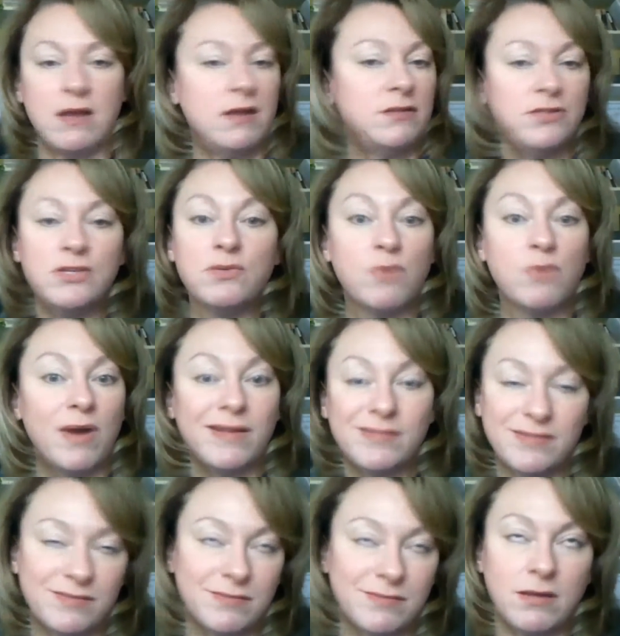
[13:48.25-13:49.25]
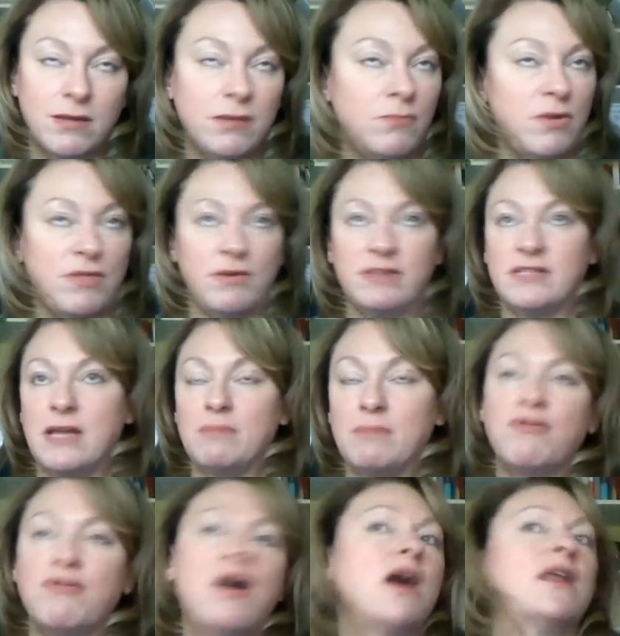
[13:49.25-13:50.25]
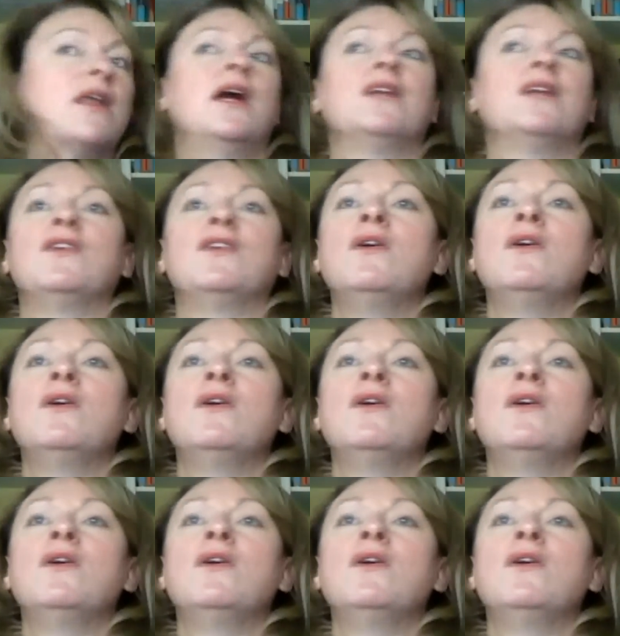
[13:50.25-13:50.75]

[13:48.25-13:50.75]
new ones, whether it's on product